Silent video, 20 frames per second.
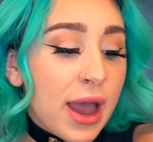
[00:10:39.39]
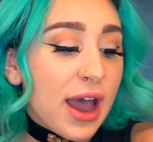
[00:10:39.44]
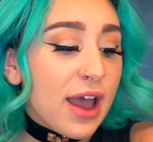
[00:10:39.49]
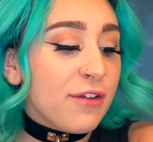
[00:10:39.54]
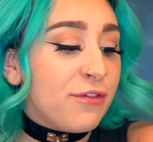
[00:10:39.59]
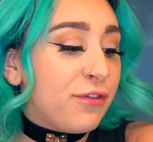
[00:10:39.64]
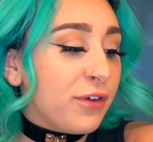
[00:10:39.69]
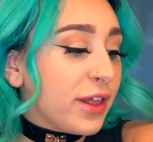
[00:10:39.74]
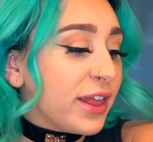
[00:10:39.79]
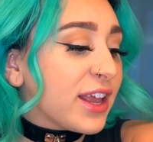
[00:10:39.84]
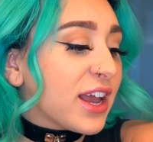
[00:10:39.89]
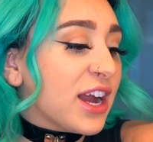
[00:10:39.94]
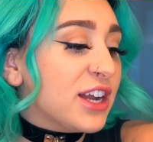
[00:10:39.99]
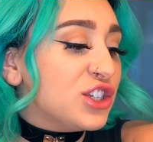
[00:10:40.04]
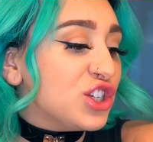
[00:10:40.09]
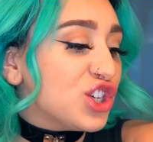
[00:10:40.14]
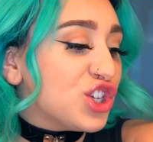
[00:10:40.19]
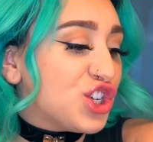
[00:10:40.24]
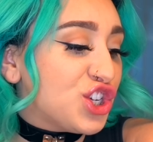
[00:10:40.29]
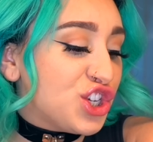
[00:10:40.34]
I feel like I
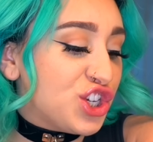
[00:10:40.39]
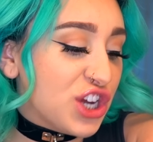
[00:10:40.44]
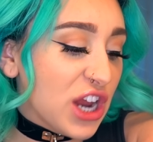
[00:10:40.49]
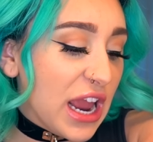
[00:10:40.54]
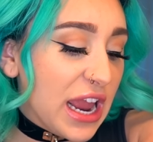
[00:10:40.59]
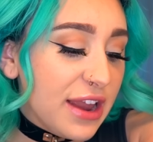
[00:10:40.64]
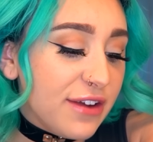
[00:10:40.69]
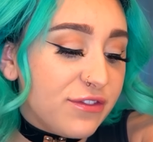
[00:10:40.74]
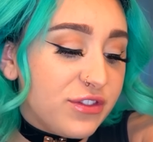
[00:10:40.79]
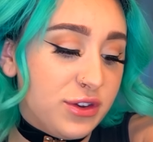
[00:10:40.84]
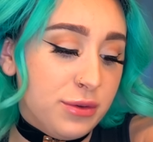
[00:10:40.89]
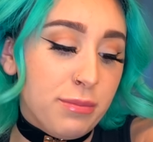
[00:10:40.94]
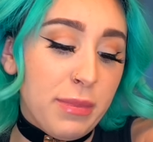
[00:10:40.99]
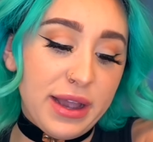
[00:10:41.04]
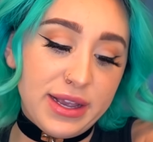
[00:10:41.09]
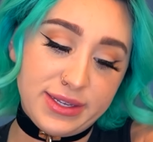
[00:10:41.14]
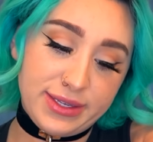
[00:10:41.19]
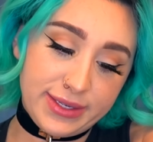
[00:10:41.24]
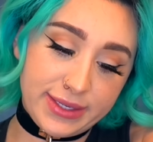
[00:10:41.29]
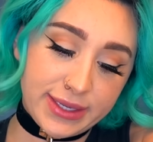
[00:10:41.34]
just shaved
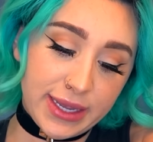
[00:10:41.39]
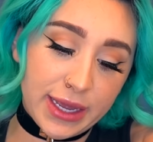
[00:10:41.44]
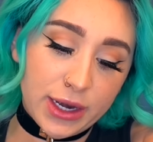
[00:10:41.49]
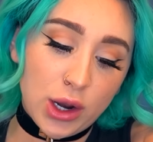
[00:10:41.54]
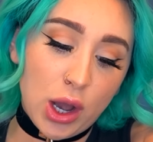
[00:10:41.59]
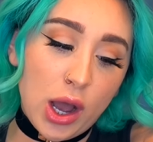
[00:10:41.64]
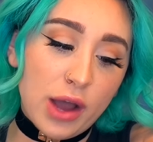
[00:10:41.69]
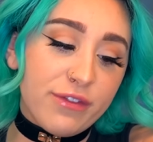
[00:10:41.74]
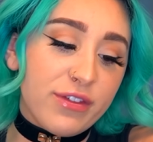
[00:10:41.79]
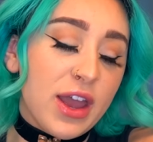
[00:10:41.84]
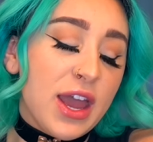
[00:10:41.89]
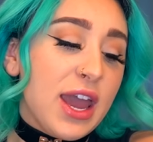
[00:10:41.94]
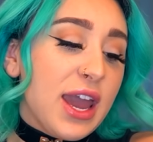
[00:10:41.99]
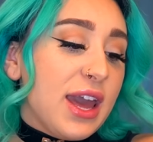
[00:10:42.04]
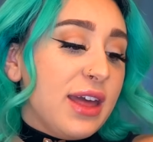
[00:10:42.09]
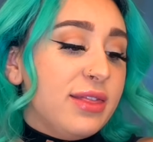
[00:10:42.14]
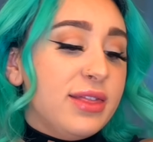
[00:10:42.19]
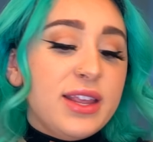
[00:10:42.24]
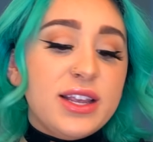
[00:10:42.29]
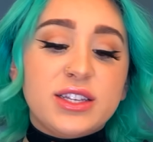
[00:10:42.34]
my skin off
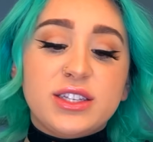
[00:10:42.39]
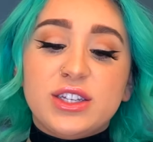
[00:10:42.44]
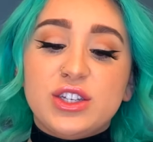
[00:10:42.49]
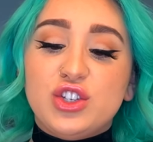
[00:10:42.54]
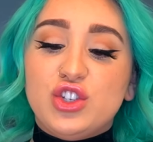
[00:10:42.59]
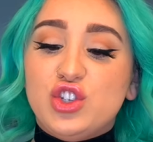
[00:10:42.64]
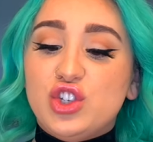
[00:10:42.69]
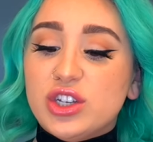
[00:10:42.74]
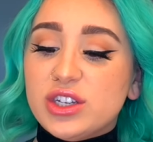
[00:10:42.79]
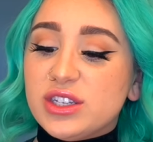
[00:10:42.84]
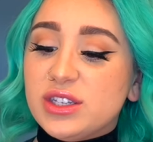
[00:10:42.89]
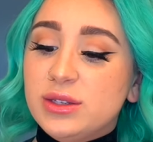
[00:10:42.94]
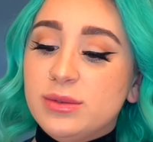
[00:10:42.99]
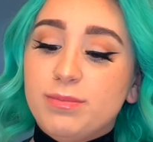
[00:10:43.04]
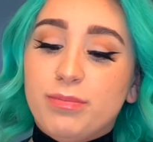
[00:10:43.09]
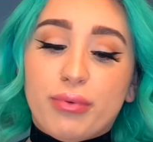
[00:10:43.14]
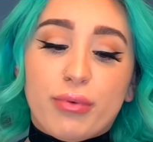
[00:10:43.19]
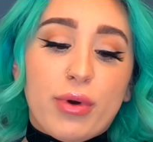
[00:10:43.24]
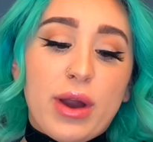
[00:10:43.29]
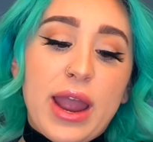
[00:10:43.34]
and this is
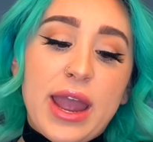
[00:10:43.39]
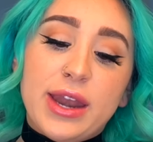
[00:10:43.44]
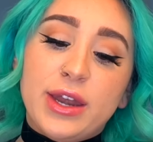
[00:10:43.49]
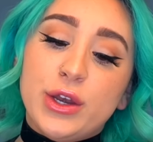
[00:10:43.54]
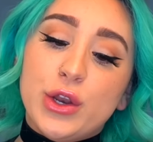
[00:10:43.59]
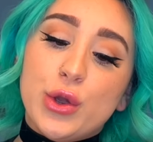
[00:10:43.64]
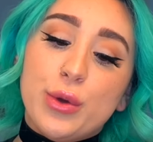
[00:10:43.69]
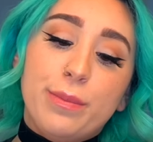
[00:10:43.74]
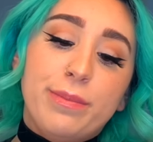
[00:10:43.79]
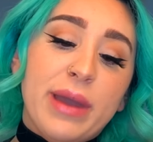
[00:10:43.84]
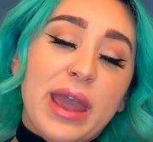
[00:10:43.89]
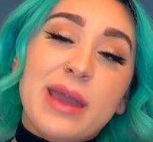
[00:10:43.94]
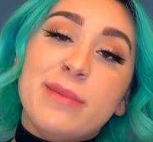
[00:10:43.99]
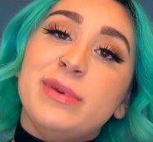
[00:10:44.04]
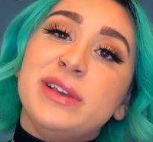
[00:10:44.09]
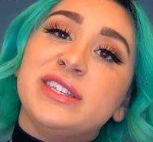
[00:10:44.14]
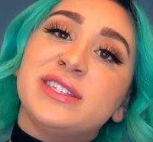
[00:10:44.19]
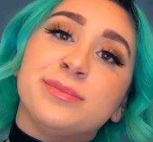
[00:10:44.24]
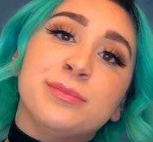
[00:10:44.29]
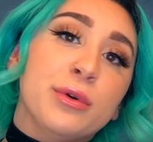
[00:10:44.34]
just brand new
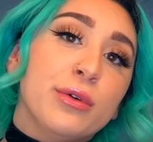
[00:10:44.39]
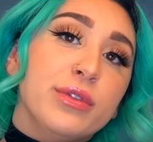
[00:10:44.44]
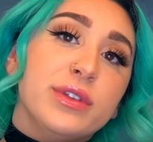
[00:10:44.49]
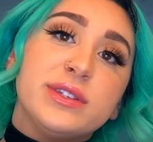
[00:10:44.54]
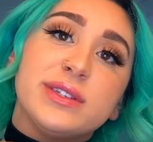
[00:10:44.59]
baby smooth